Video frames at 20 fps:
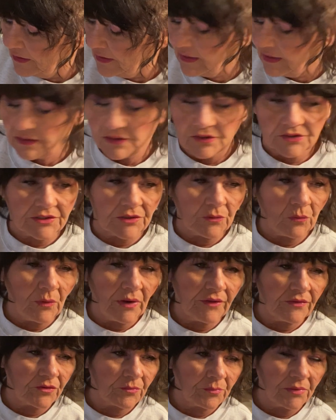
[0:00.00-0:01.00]
I looked at
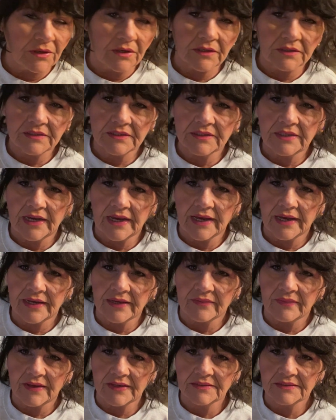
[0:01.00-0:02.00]
WeatherBug
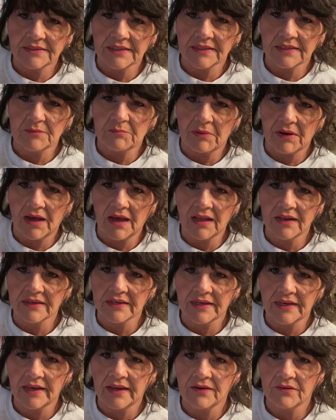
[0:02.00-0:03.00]
today, and they said the
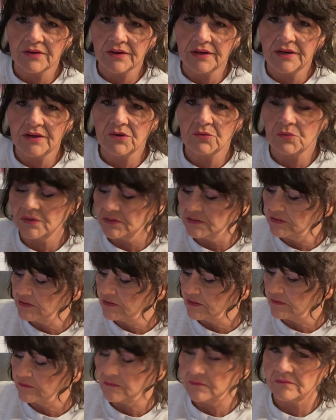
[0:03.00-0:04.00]
pollen count here
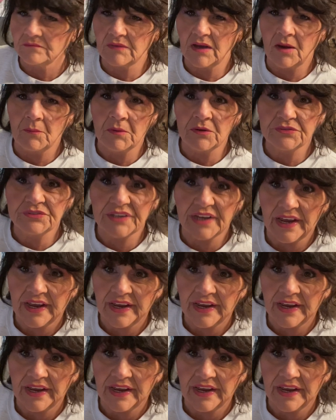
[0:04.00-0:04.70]
was almost